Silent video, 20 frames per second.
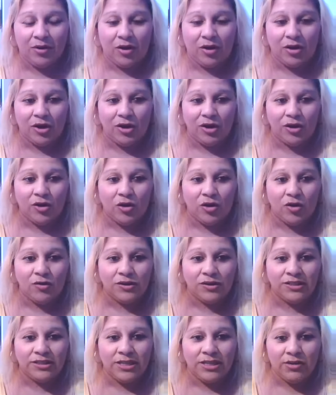are going to go
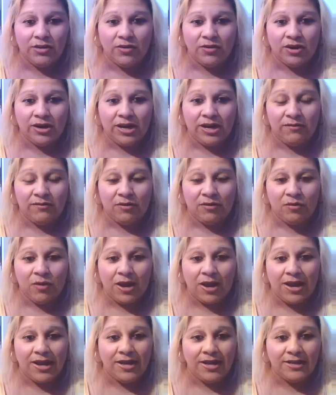in secret
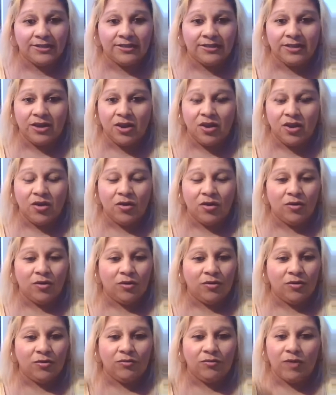giveaways
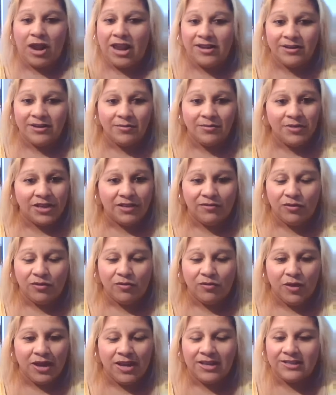or random
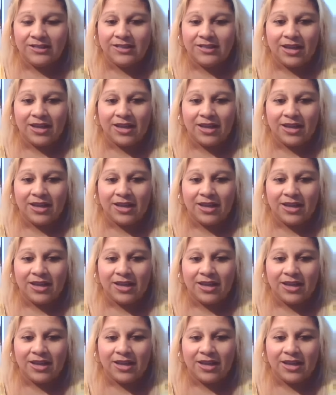giveaways.